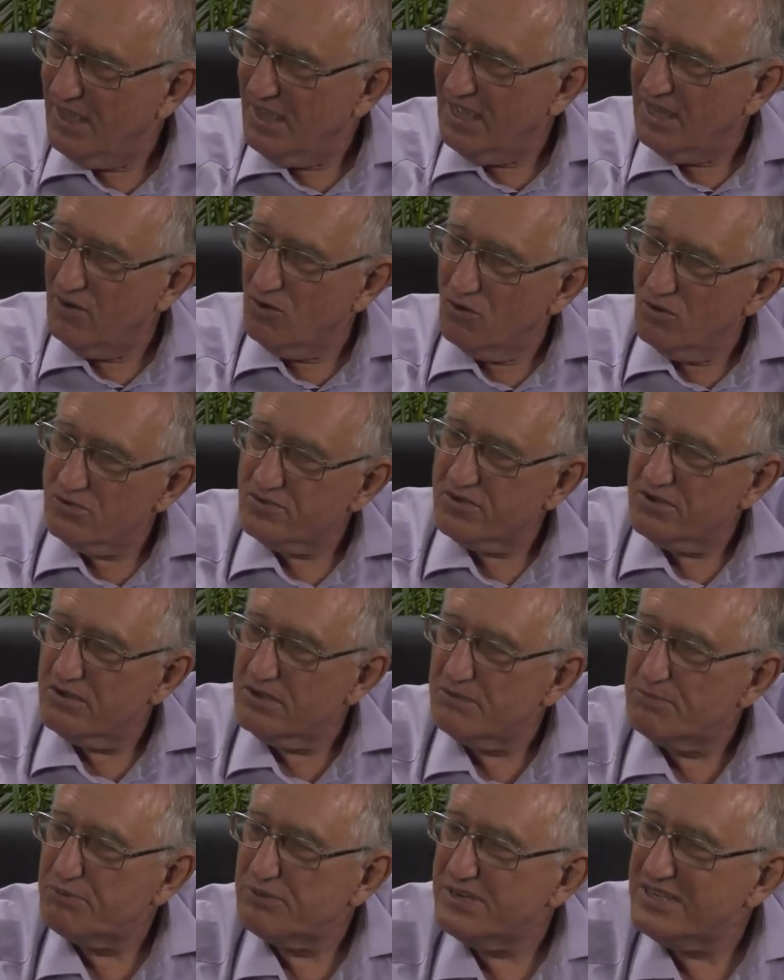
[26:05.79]
And also
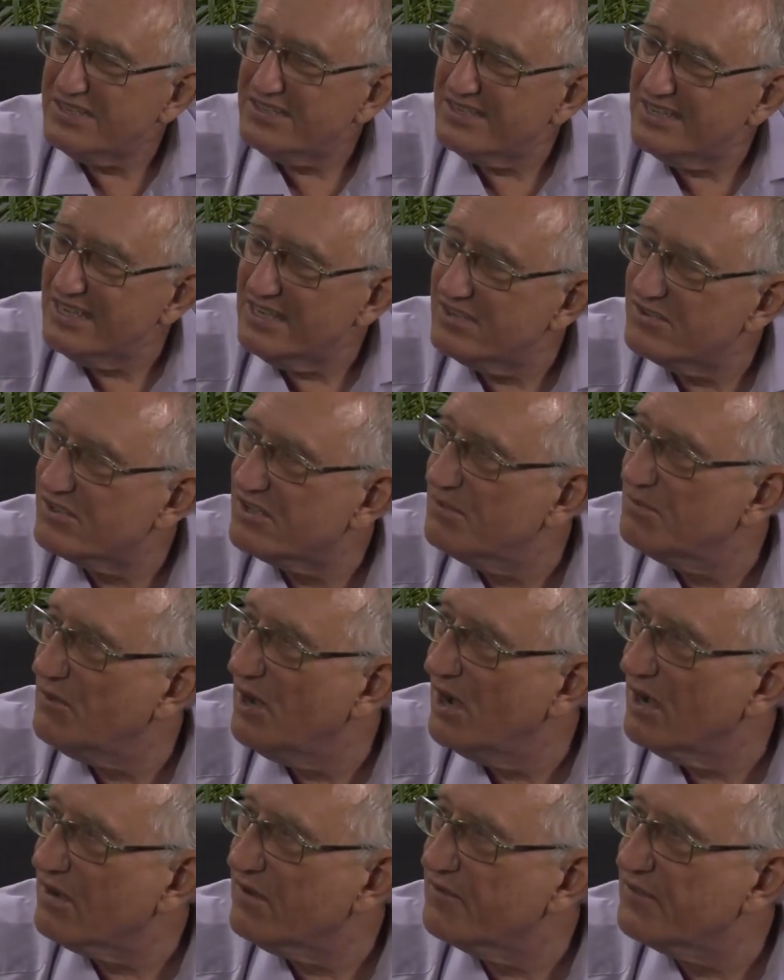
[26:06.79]
it precedes the
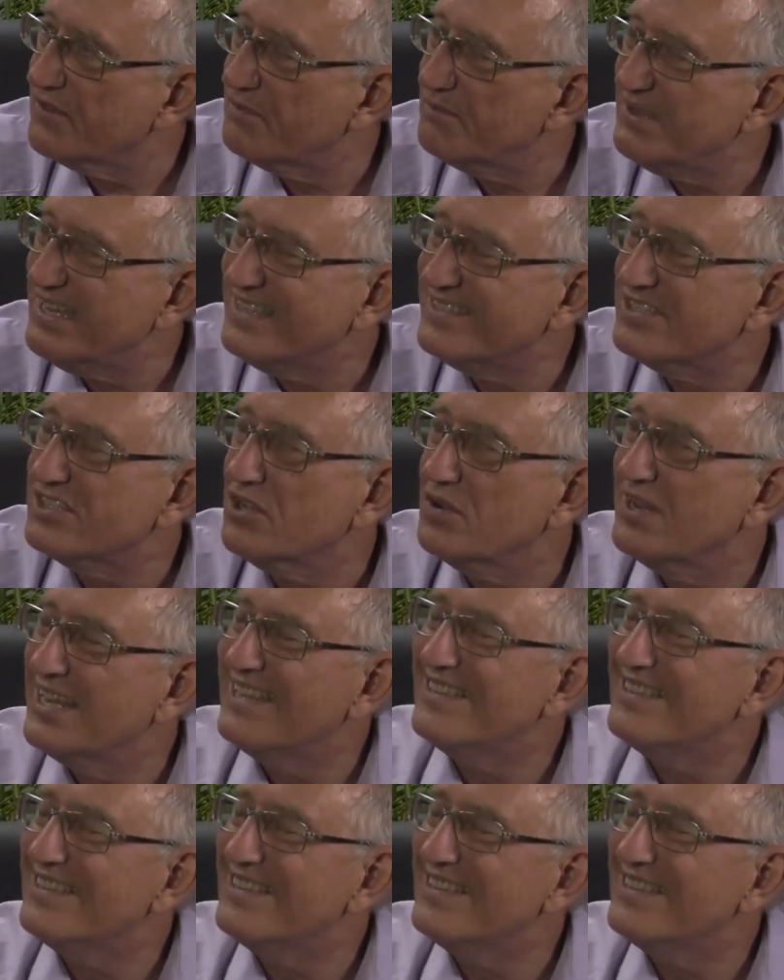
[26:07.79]
mark of the beast, so it